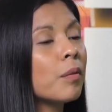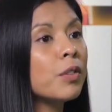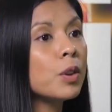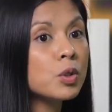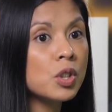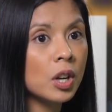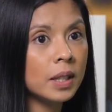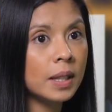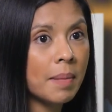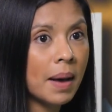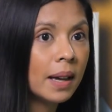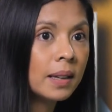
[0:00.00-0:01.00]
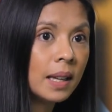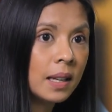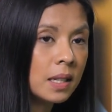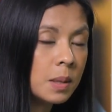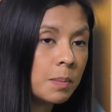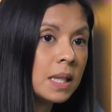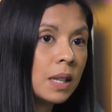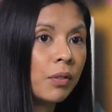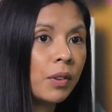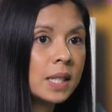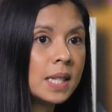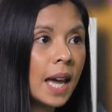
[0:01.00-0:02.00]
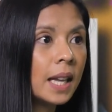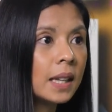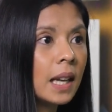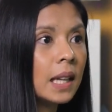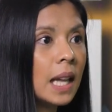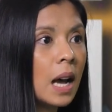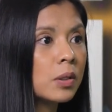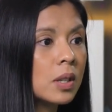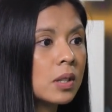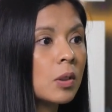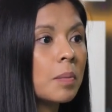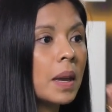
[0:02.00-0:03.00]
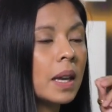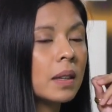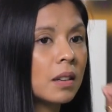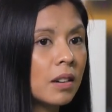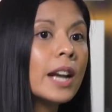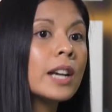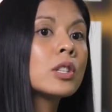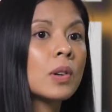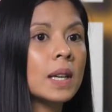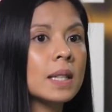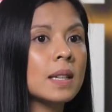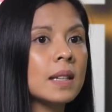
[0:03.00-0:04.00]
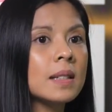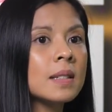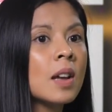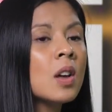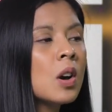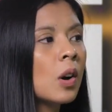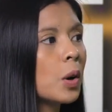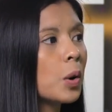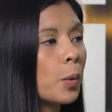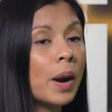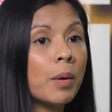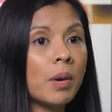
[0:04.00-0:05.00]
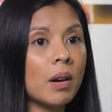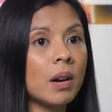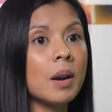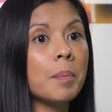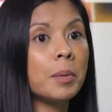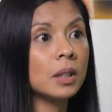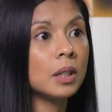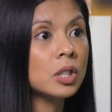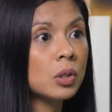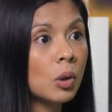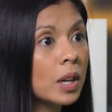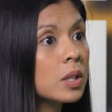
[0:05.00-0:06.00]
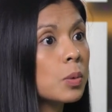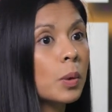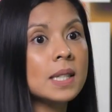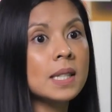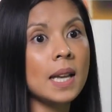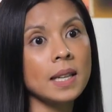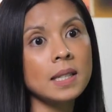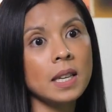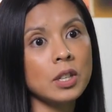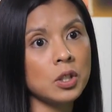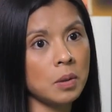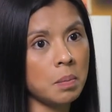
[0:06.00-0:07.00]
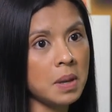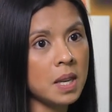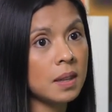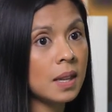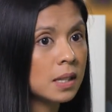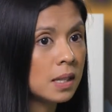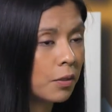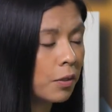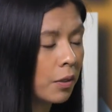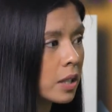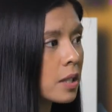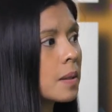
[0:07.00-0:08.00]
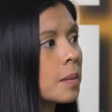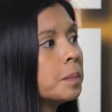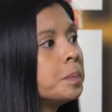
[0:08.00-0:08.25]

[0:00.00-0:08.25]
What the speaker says: future demand in a specific site allows us to make the right choices on where we're going to put our stores, what size they should be. That's the first.